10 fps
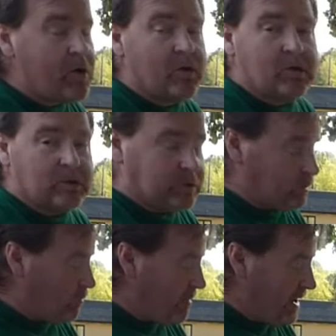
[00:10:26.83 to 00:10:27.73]
Oh
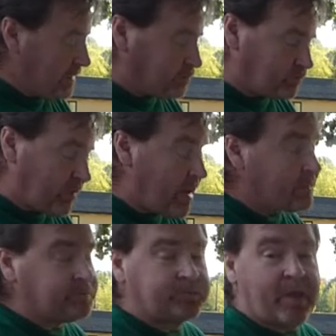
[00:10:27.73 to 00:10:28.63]
man.
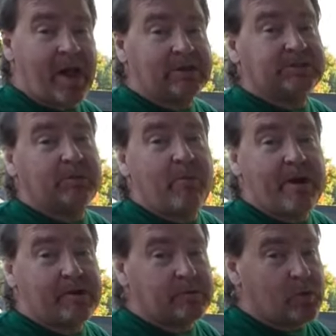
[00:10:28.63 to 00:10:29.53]
Actually even
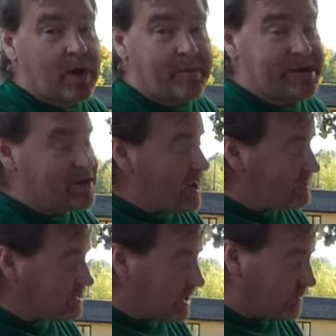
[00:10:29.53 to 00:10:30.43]
better than what I made
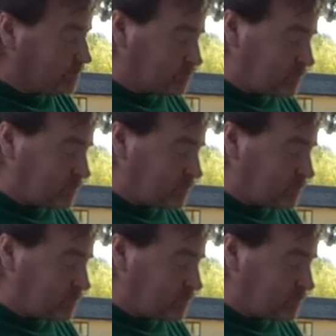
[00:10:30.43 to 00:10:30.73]
last time.